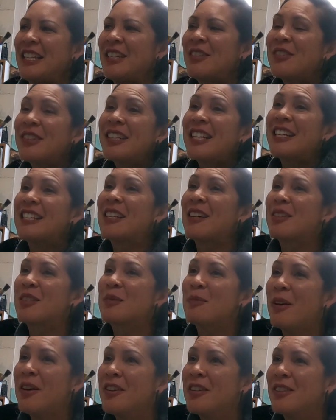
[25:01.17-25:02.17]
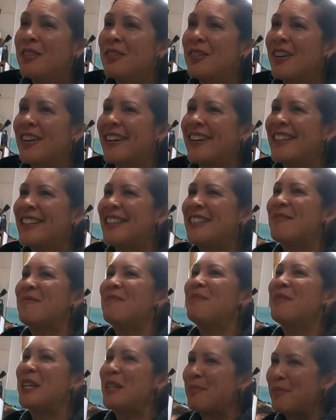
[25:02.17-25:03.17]
you realize how small you are in the
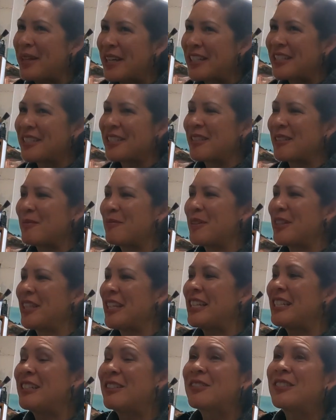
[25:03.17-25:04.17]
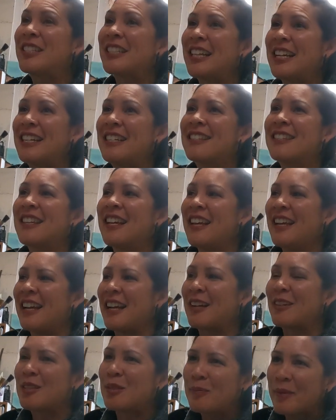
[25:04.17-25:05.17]
big picture, but then you realize
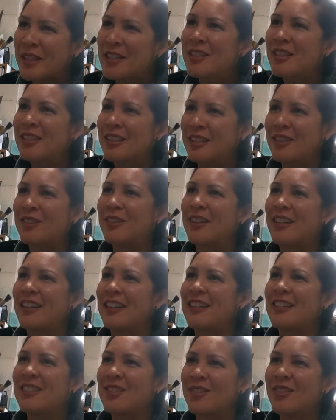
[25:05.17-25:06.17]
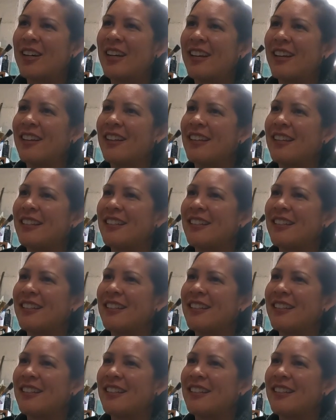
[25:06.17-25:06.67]
how special you are as well.